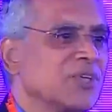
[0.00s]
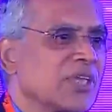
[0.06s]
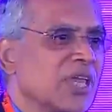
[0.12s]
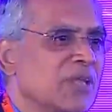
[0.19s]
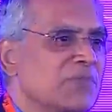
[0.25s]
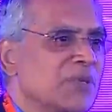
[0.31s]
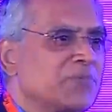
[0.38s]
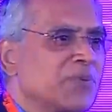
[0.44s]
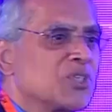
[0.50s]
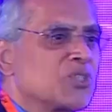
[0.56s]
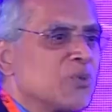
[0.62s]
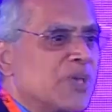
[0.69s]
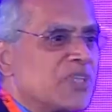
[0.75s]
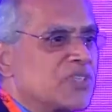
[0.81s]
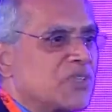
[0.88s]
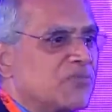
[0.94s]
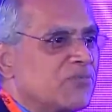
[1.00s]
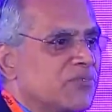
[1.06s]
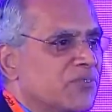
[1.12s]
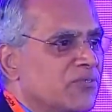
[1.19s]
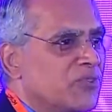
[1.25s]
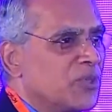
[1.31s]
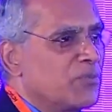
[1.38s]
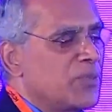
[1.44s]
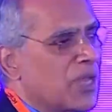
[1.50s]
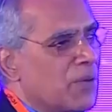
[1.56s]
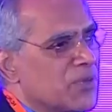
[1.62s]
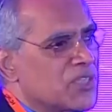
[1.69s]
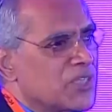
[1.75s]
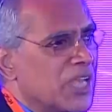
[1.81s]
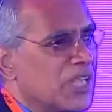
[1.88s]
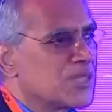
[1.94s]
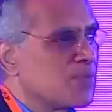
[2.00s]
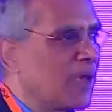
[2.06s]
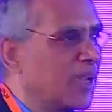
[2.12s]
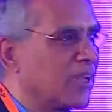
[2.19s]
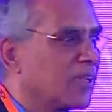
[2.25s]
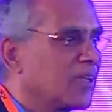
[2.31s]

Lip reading: can be persuasive. You become a salesman.